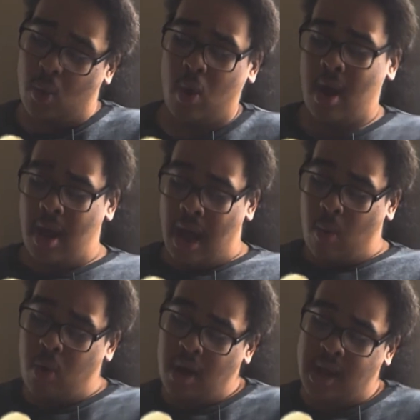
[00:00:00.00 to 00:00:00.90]
you.
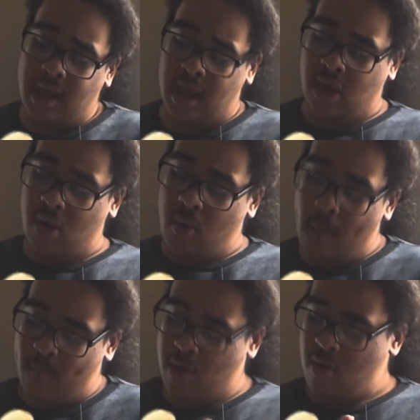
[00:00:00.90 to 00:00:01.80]
I wanna kick you.
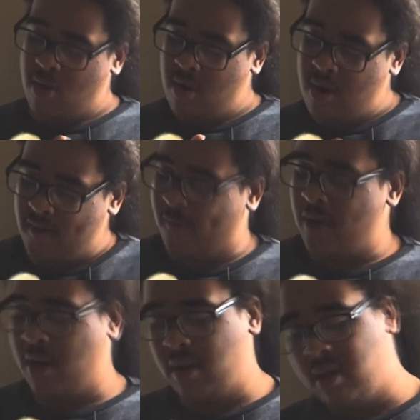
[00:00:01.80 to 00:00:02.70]
You're
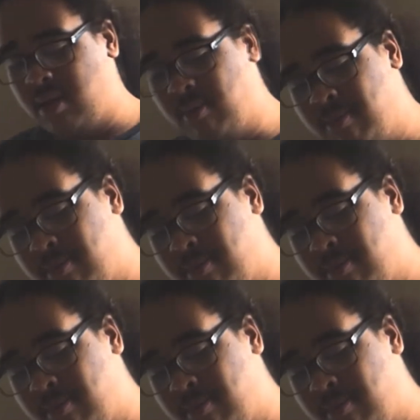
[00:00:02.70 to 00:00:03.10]
beautiful to